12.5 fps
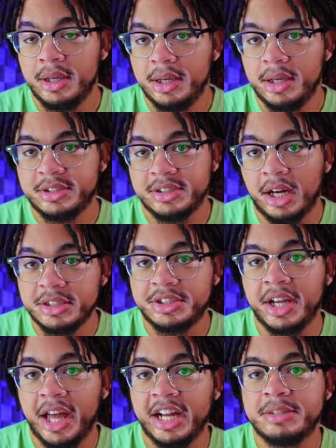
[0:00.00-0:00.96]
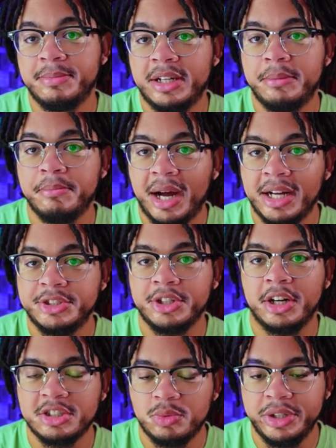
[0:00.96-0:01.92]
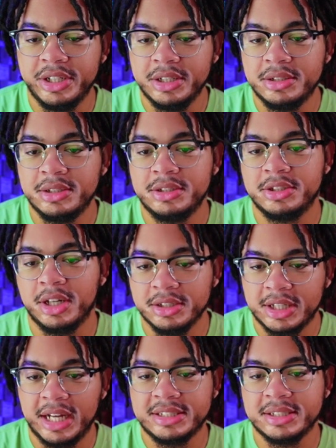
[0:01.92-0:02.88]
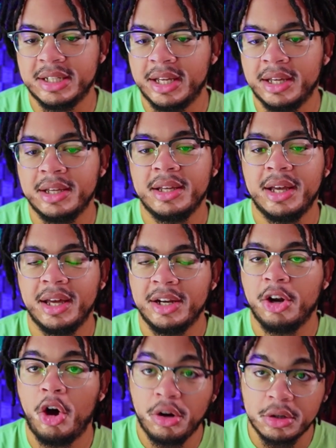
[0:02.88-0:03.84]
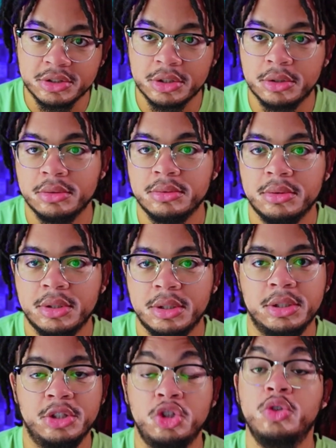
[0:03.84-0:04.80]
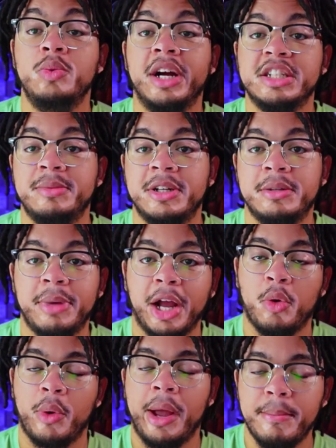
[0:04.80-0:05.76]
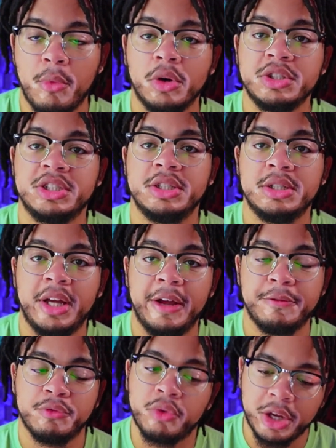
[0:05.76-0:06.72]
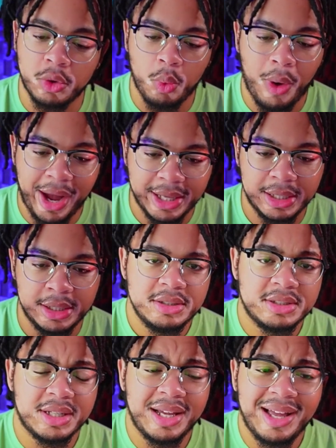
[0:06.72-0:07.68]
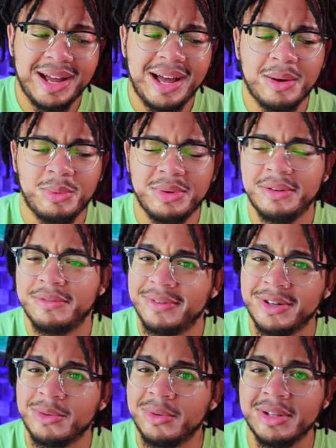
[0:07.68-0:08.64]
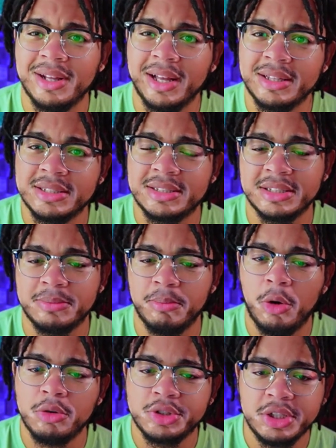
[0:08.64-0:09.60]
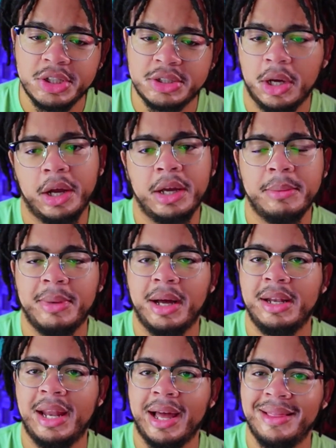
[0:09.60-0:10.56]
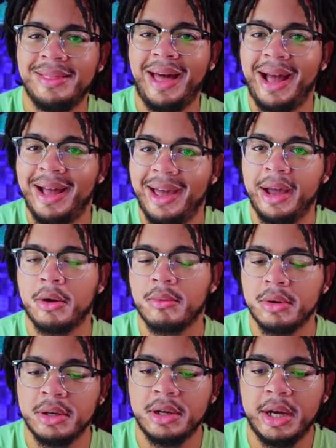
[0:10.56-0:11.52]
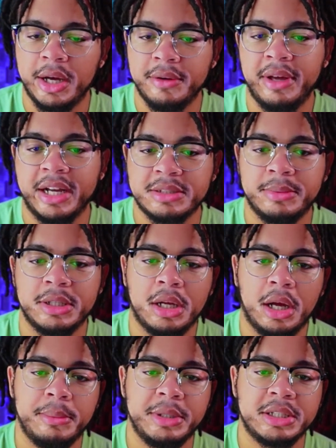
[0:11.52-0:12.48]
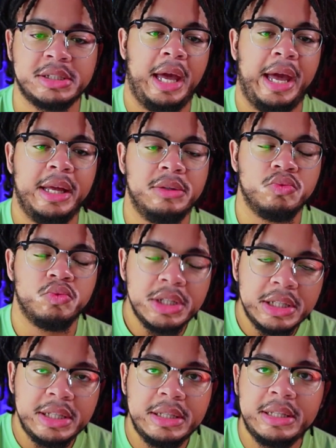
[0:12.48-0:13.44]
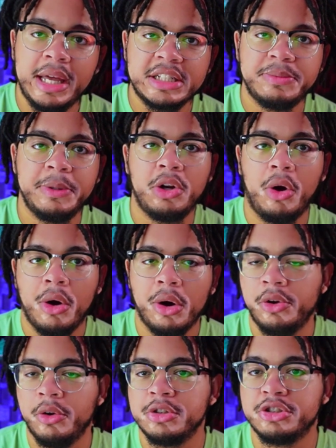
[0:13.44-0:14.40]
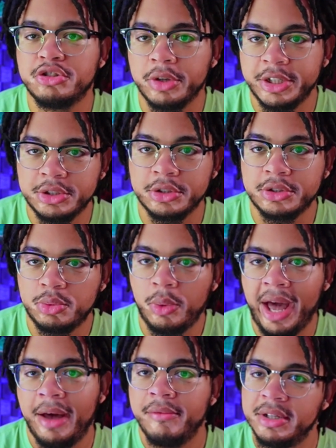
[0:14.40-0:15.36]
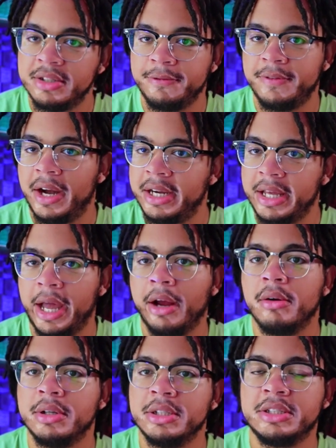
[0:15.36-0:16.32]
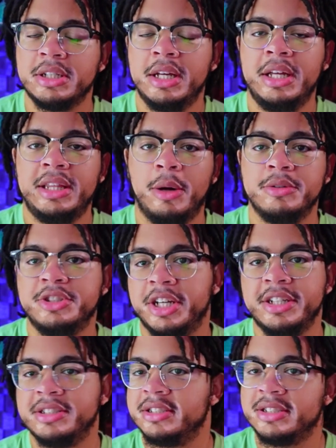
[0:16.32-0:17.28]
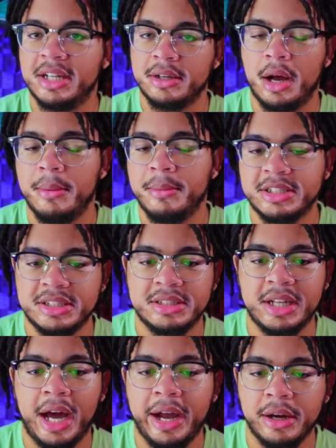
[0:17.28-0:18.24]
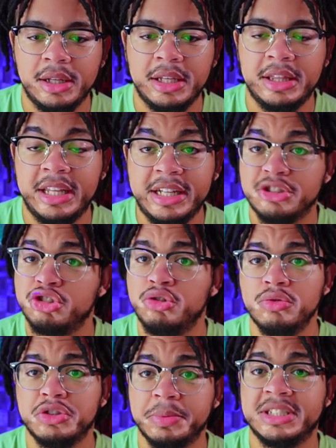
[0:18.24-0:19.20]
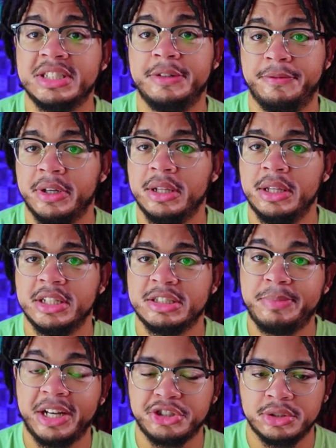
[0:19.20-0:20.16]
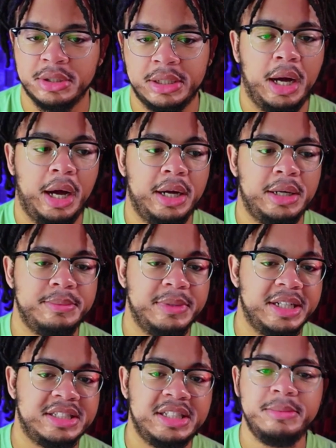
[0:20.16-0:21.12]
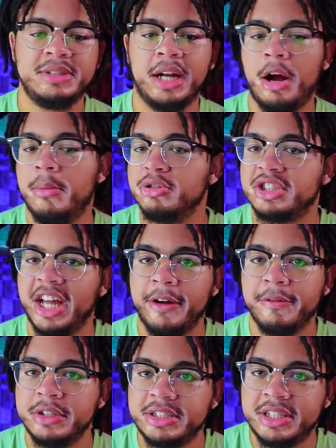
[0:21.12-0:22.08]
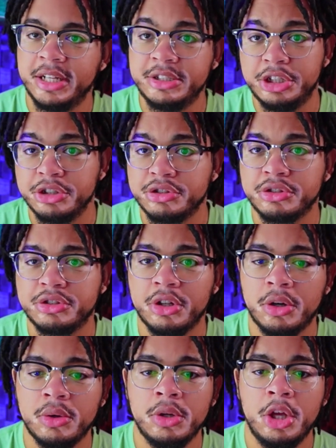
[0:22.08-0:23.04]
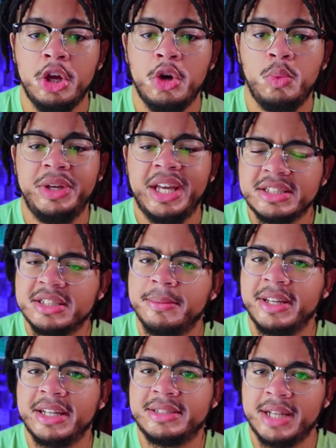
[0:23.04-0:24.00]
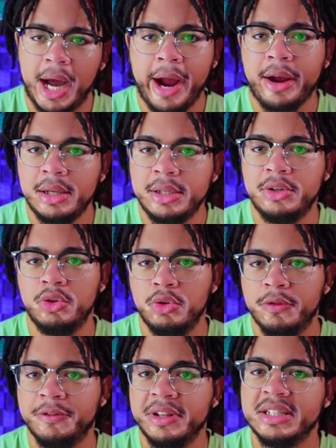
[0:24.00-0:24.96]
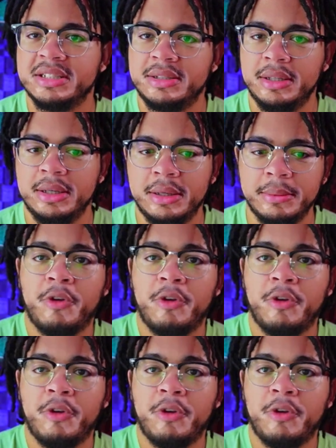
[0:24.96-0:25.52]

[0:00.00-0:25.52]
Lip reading: Astonishing X-Men by Joss Whedon, John Cassaday, and then also New X-Men by Grant Morrison and Frank Quietly. Today I got a really fun one. Like, this is mostly talking about like that era of X-Men comics. And really, the X-Men are no stranger to having defining eras that would change the state of comics entirely. These two specifically, especially. It seems like almost every 10 years or so, we get something entirely new for this team.